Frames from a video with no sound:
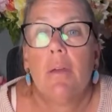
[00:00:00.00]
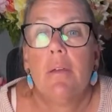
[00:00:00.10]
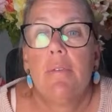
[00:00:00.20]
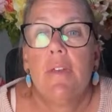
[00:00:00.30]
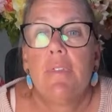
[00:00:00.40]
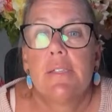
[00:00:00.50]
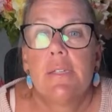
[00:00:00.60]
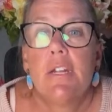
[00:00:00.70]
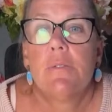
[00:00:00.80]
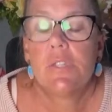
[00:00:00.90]
You think that's
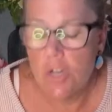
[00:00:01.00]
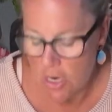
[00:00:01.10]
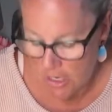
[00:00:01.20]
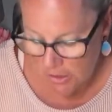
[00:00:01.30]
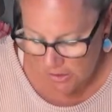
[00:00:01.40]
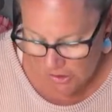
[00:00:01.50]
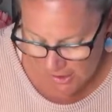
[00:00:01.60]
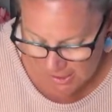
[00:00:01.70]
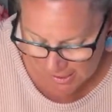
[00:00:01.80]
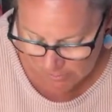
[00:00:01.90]
enough stars, or
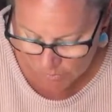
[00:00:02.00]
should I add